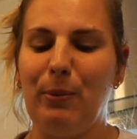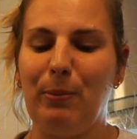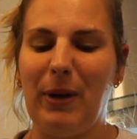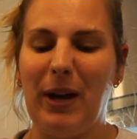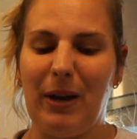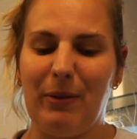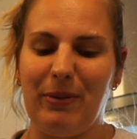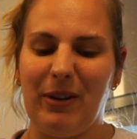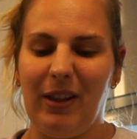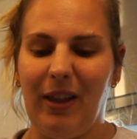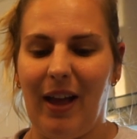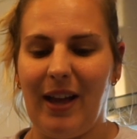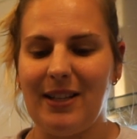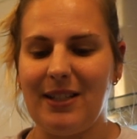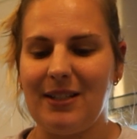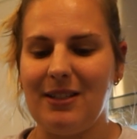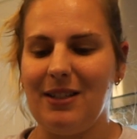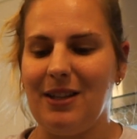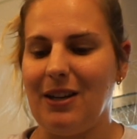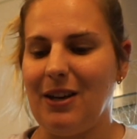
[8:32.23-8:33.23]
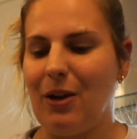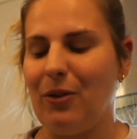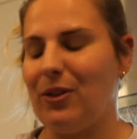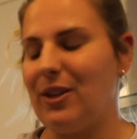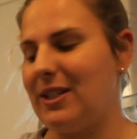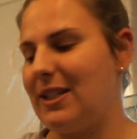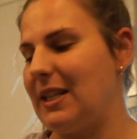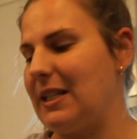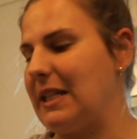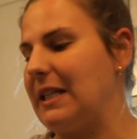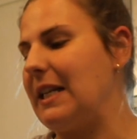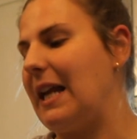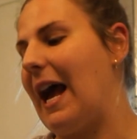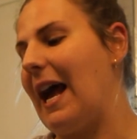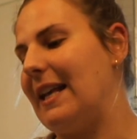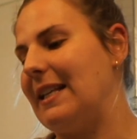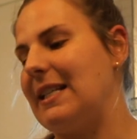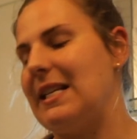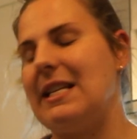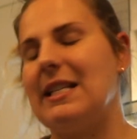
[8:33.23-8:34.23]
but I realized, you know, this isn't
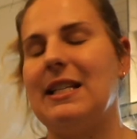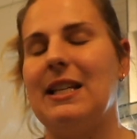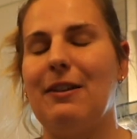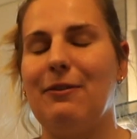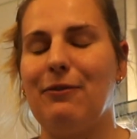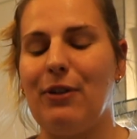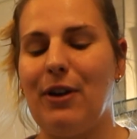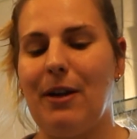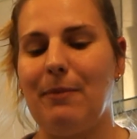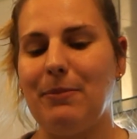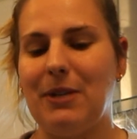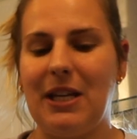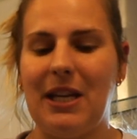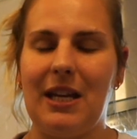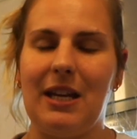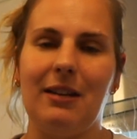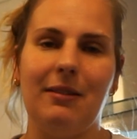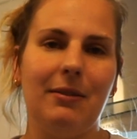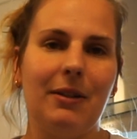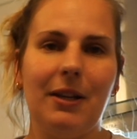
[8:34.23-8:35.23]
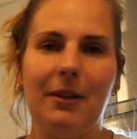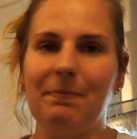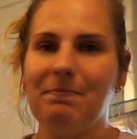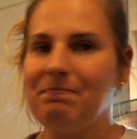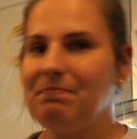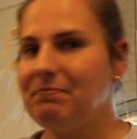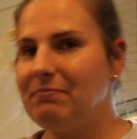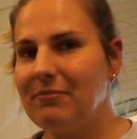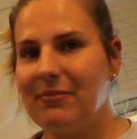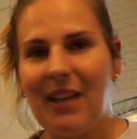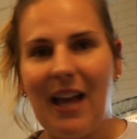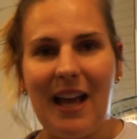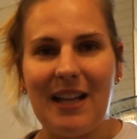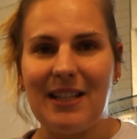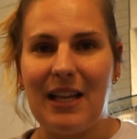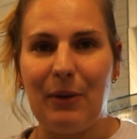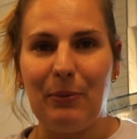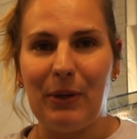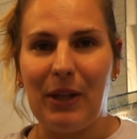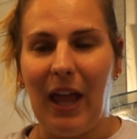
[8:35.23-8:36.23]
as easy for him to eat as
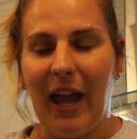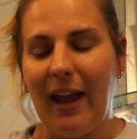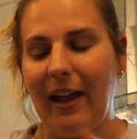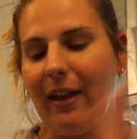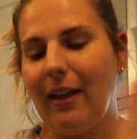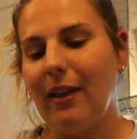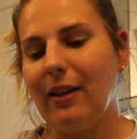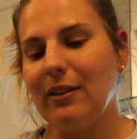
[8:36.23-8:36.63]
I would like.